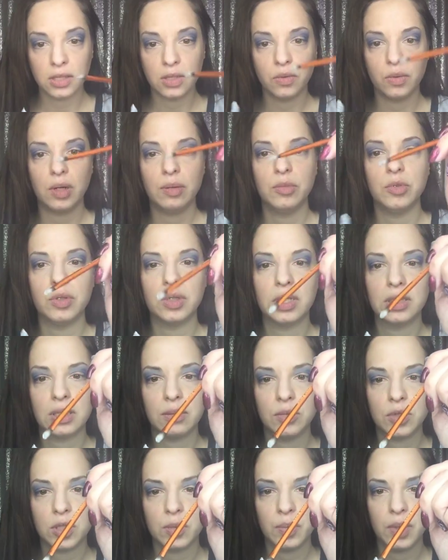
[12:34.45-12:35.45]
So what I'm doing is
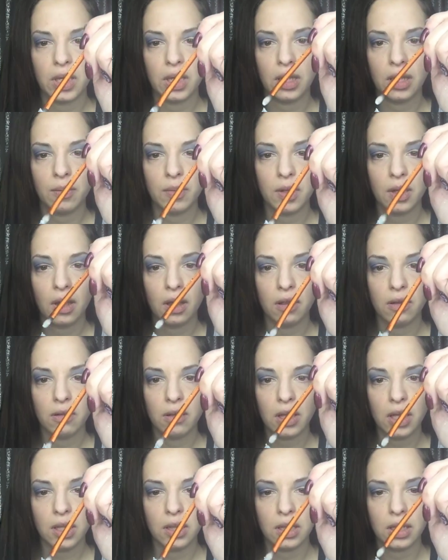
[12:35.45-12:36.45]
I'm just picking up the color
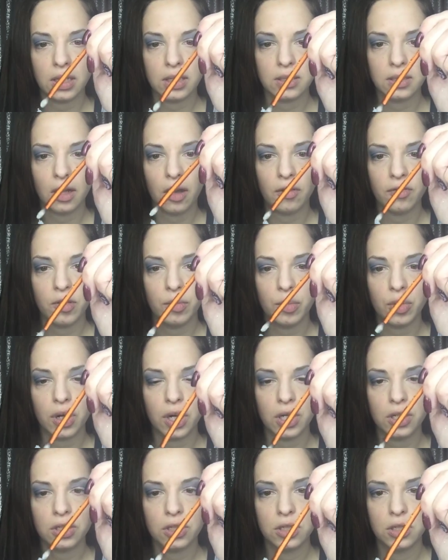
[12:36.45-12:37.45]
like this off the
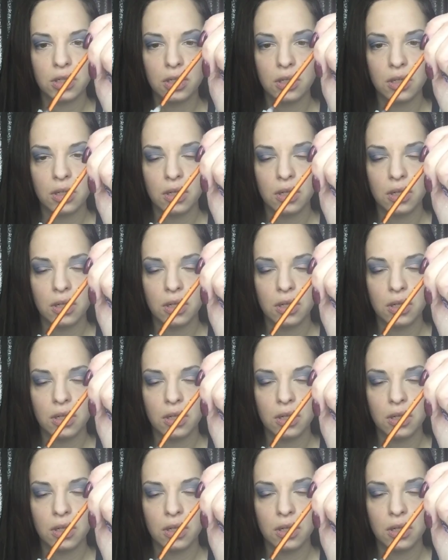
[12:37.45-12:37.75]
brush,